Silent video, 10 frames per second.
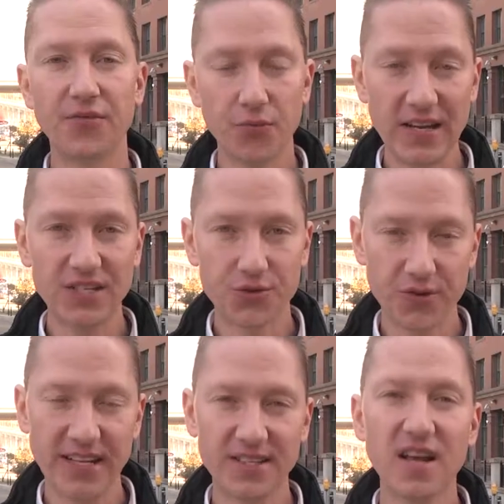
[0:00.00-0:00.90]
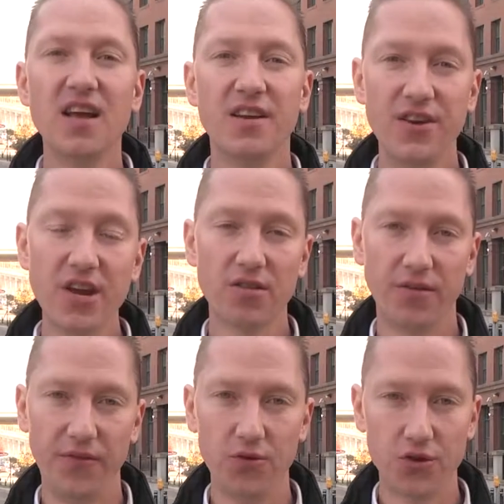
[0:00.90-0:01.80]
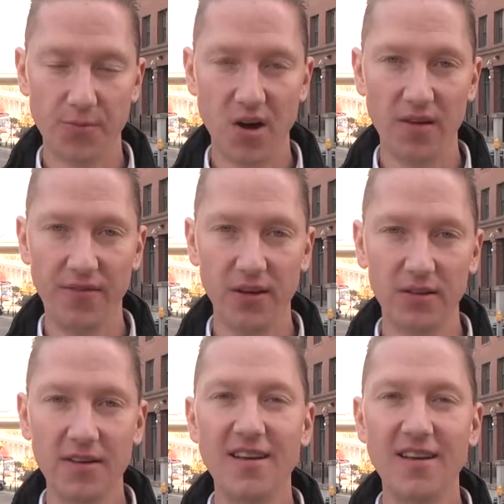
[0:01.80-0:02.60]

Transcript: 3 streets near the future ball field,